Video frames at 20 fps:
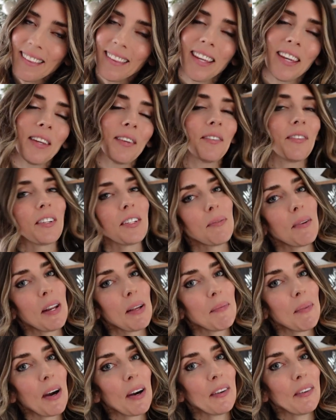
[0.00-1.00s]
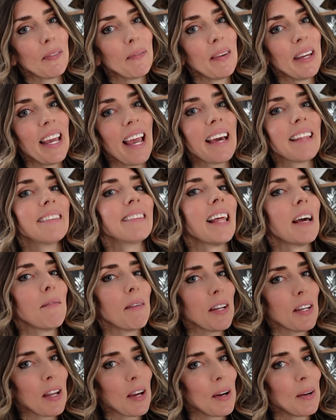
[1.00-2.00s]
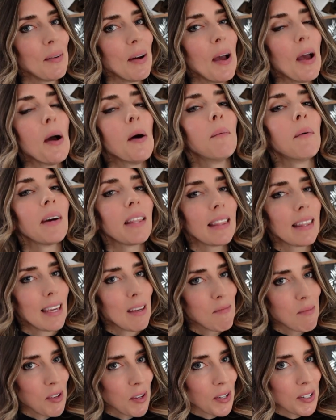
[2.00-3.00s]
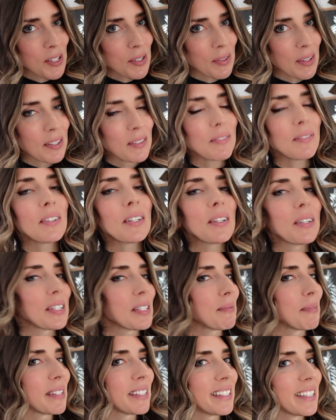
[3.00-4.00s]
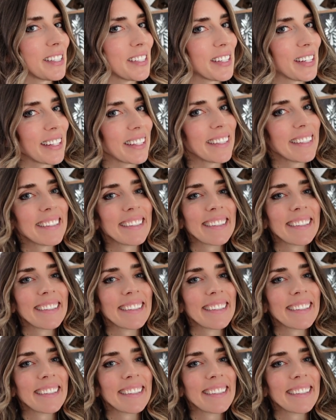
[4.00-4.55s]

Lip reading: Thank you for spending part with me, and let me know what theme you're doing for Christmas this year.